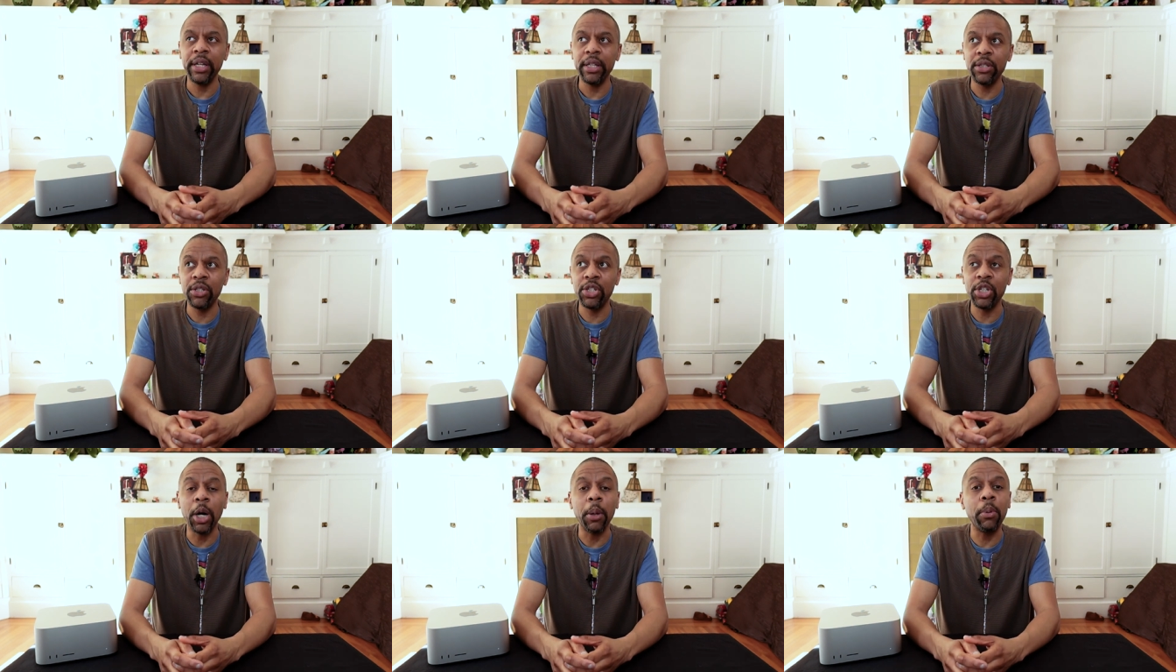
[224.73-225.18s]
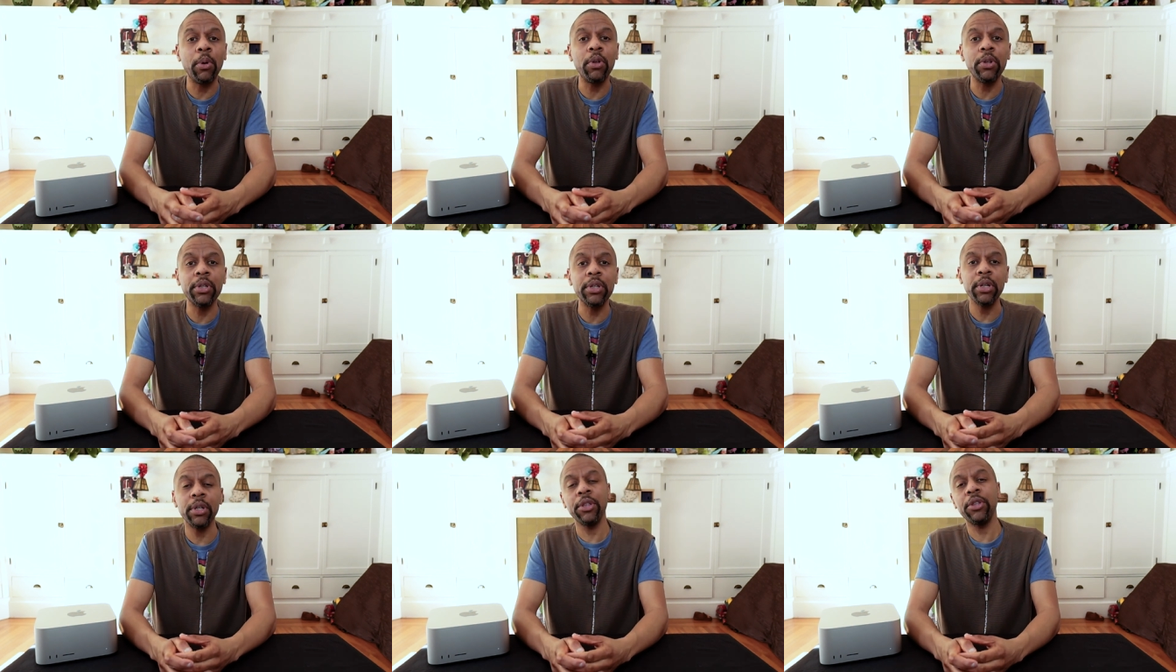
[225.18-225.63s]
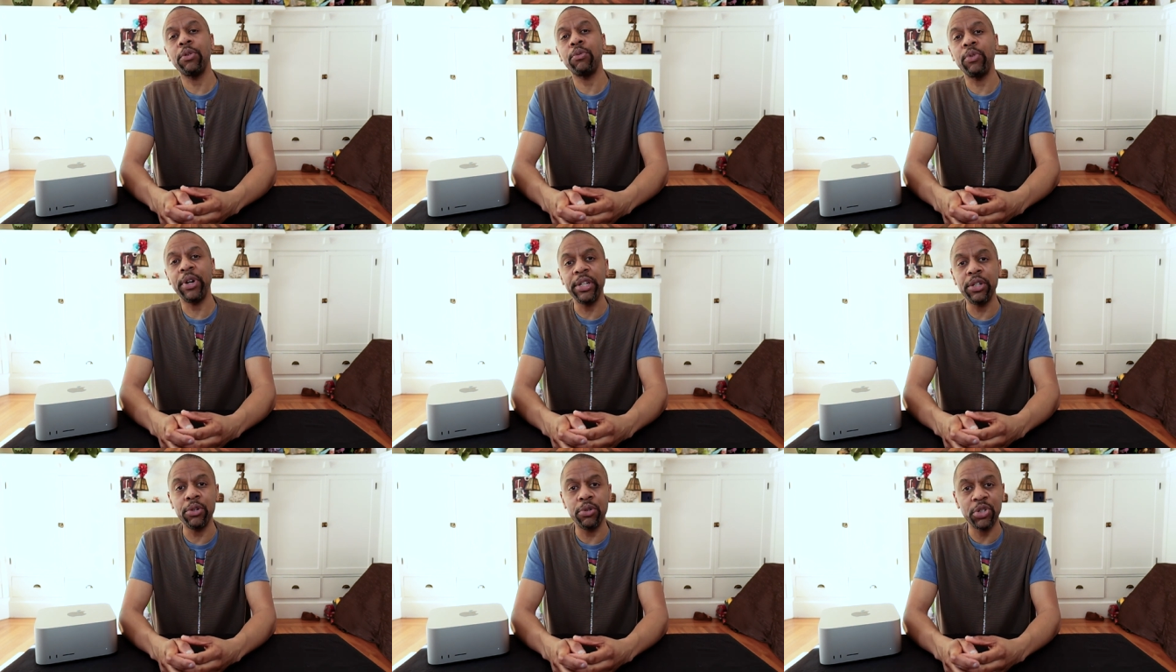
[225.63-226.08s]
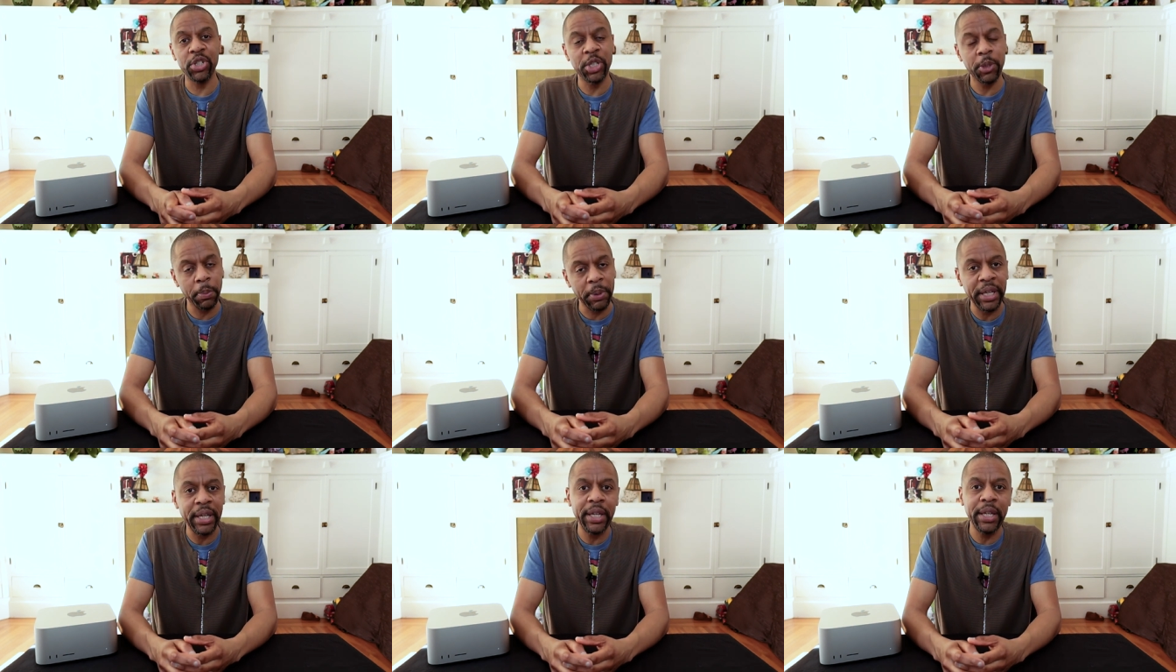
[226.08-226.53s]
It doubled the render
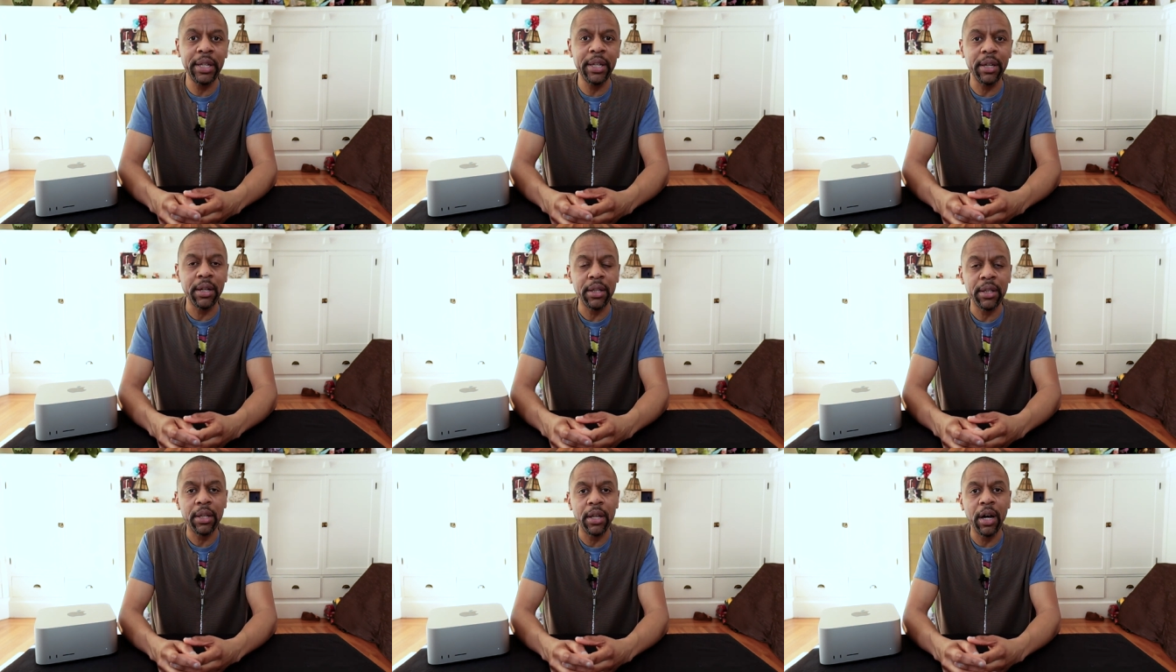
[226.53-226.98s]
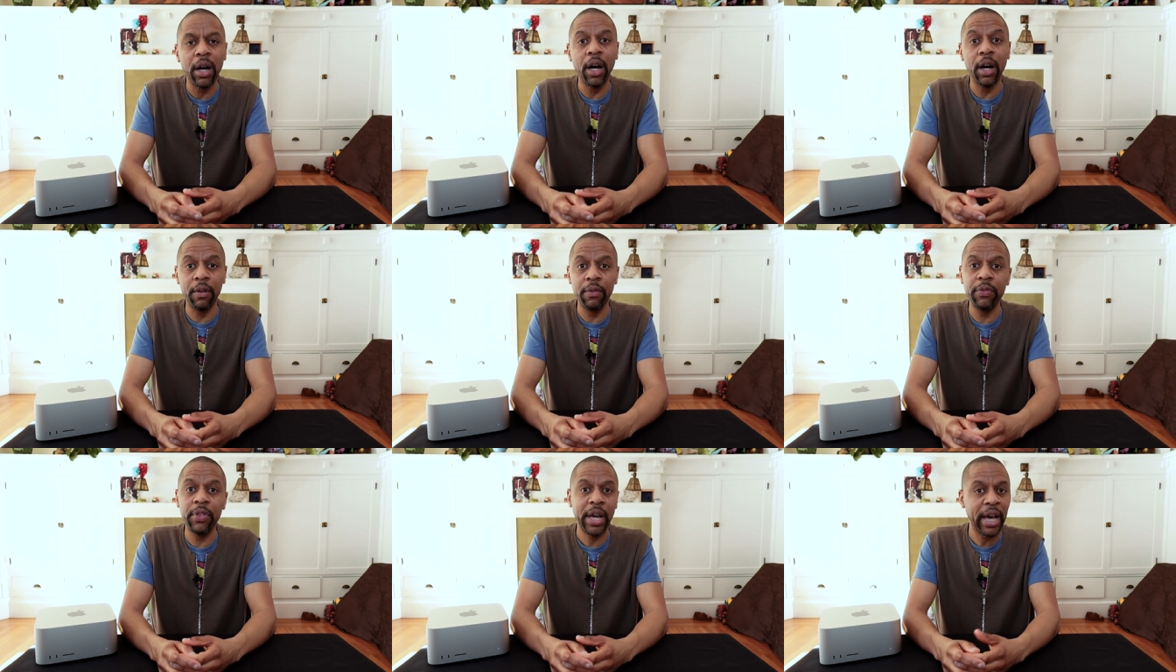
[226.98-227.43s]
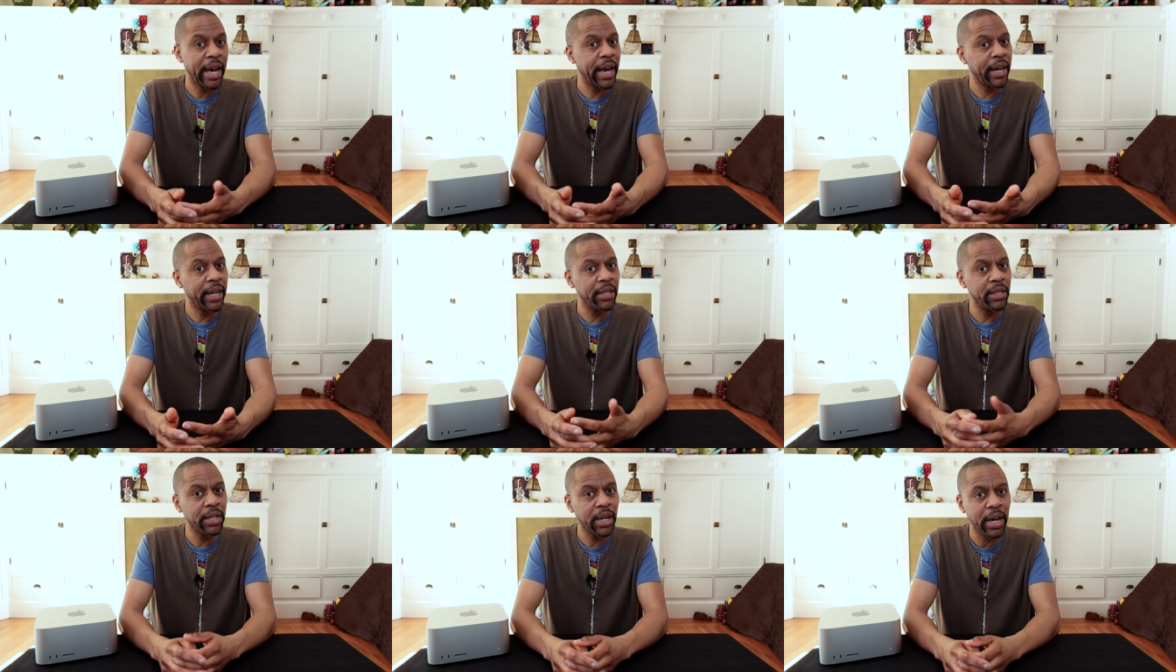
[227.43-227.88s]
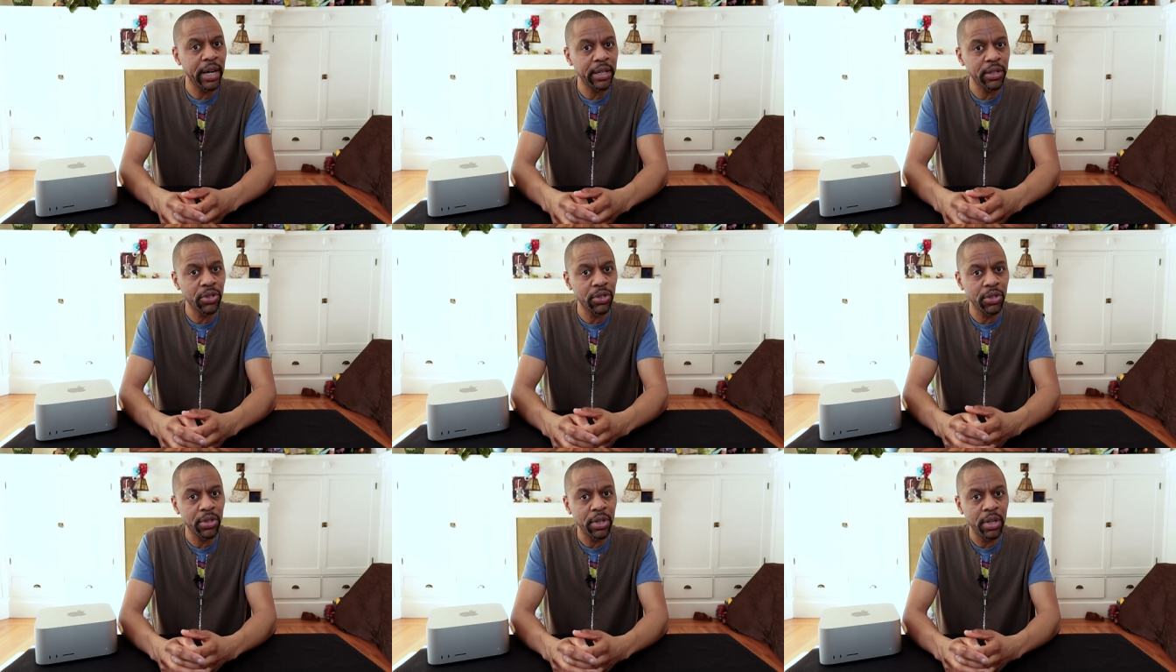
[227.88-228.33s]
speed of the
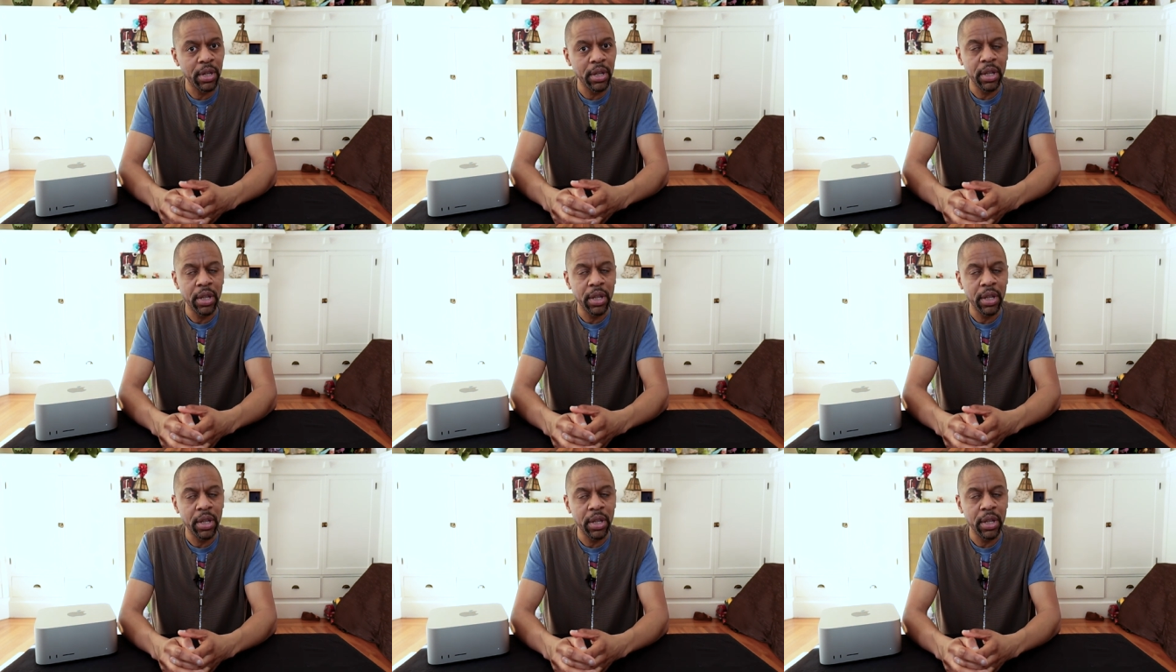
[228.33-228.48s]
Hackintosh.